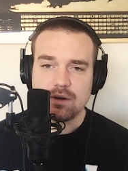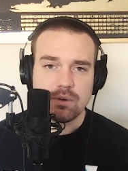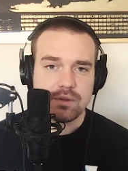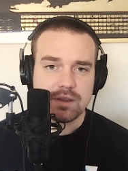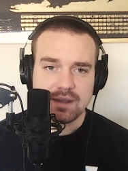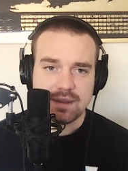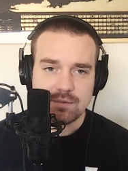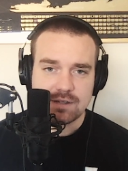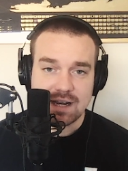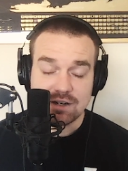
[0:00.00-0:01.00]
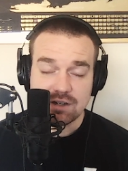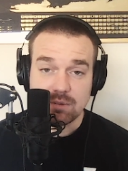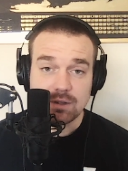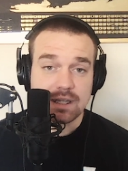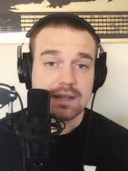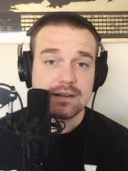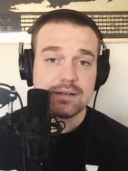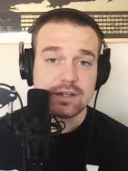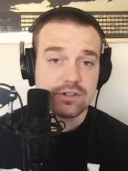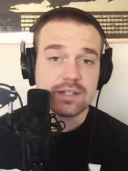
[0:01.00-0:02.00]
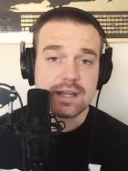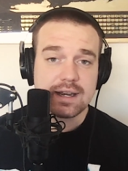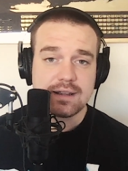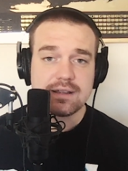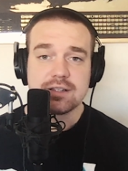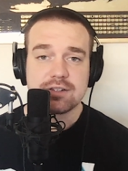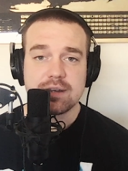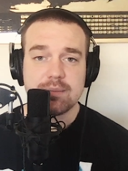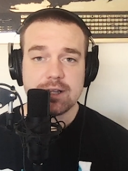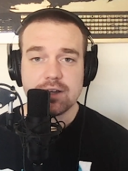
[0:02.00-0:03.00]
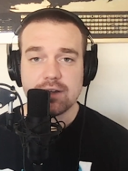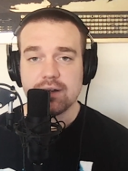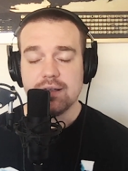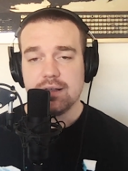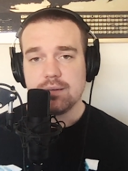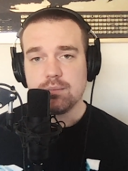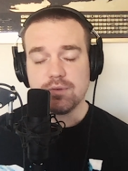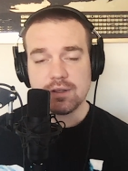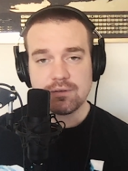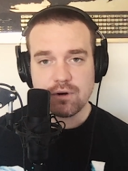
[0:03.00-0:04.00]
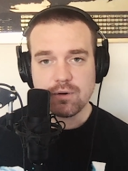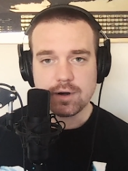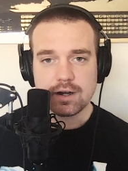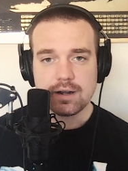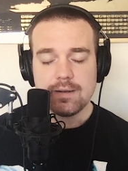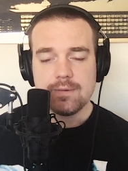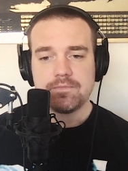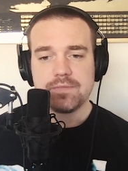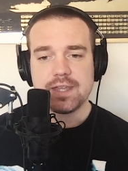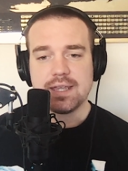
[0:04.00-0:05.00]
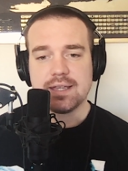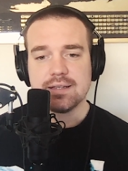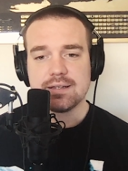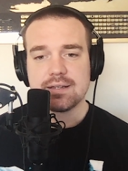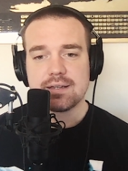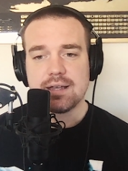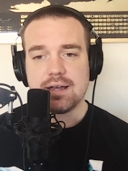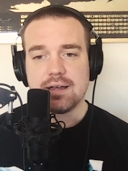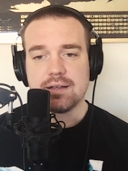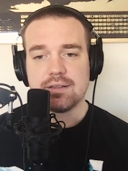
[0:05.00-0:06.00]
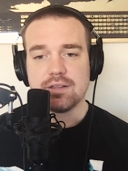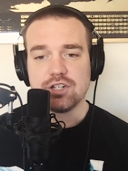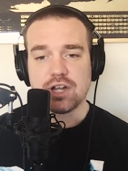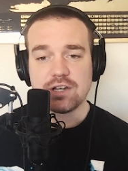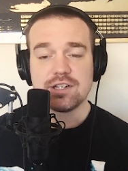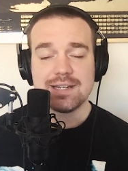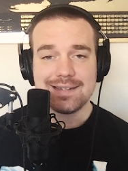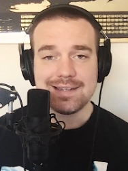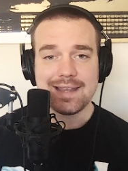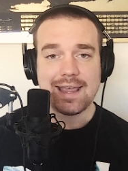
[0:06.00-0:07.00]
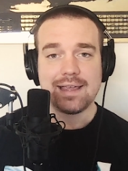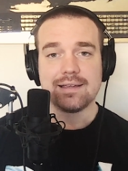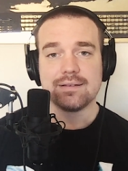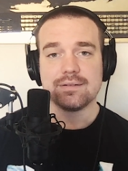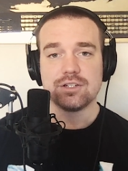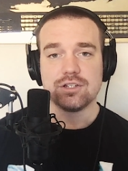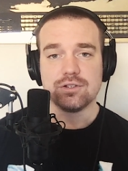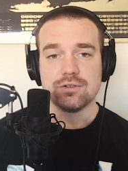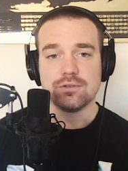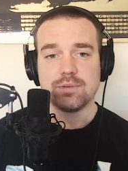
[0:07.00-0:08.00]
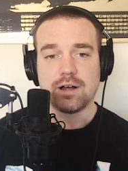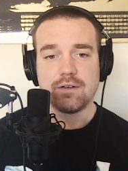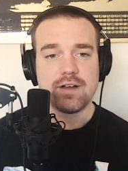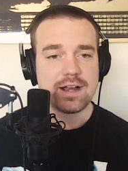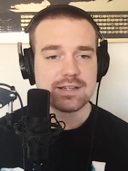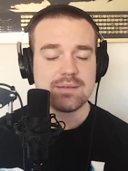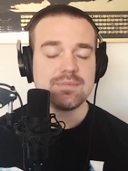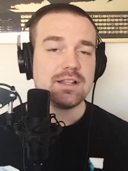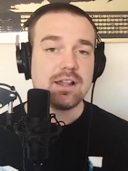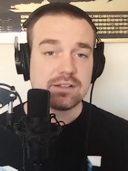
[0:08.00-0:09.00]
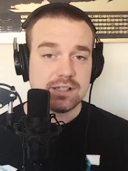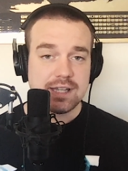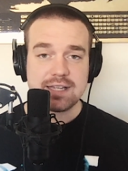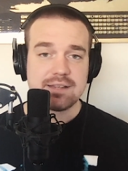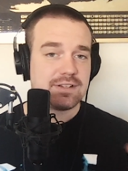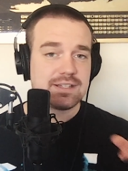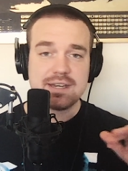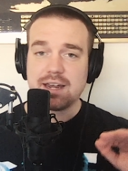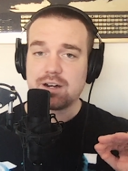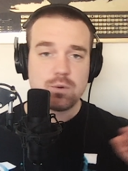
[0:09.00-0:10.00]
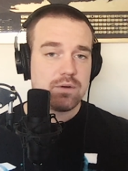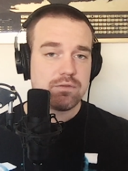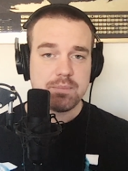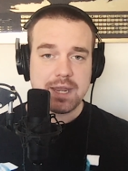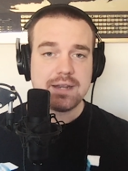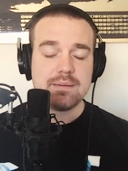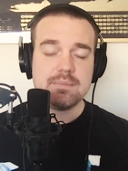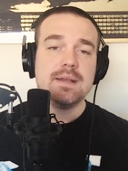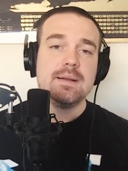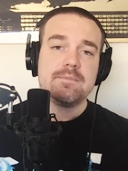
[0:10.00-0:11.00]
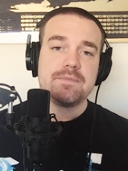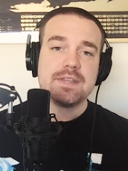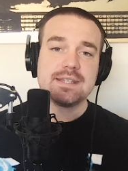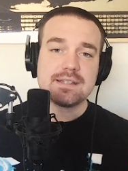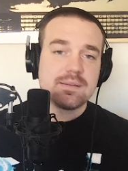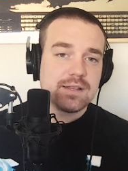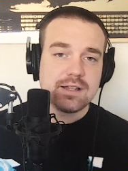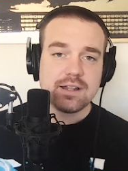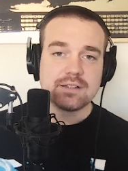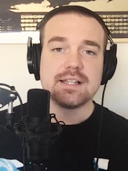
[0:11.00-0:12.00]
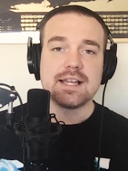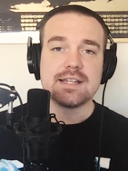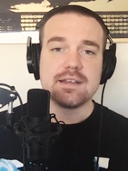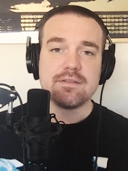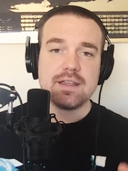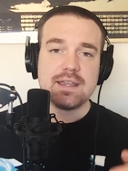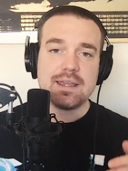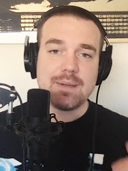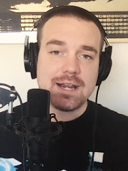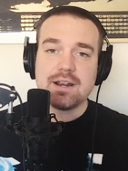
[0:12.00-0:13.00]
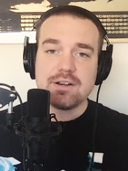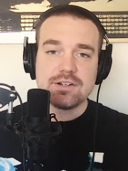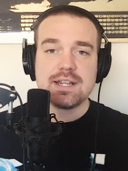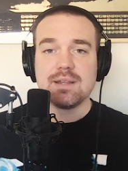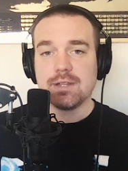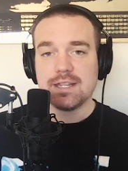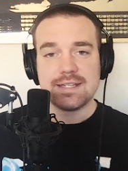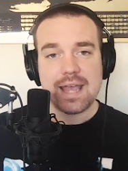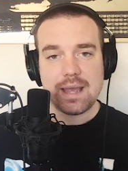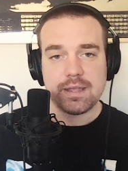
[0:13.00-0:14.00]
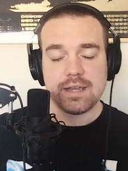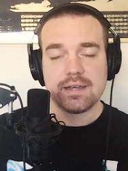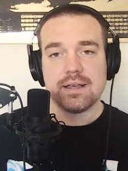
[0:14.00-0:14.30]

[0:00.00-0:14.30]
thing that was actually really interesting, and I think it's going to be good moving forward, is the judge did say to Paul Fox something along the lines of, this is not a quote verbatim, he said something along the lines of, "Am I to understand that when this happened,